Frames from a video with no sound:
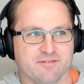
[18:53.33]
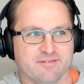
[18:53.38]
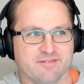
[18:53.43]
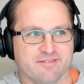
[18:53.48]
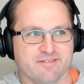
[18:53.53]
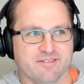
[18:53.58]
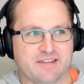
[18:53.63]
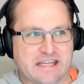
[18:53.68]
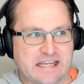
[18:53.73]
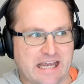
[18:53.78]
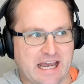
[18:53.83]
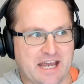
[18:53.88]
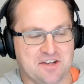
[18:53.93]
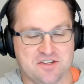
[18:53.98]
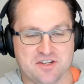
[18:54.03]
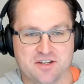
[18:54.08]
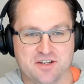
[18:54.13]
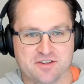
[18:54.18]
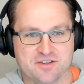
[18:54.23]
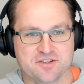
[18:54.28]
the
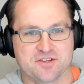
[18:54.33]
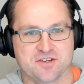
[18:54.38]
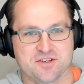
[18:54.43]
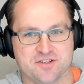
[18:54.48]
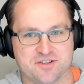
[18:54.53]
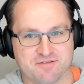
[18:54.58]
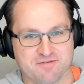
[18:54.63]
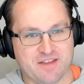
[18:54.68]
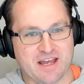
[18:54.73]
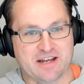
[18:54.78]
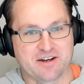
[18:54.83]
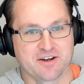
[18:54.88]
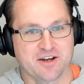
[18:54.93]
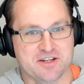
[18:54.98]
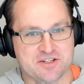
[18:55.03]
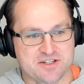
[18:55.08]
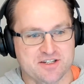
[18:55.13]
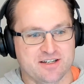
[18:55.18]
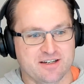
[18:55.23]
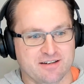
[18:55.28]
antithesis of that
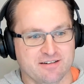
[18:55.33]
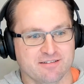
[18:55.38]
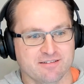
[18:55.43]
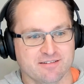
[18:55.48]
idea.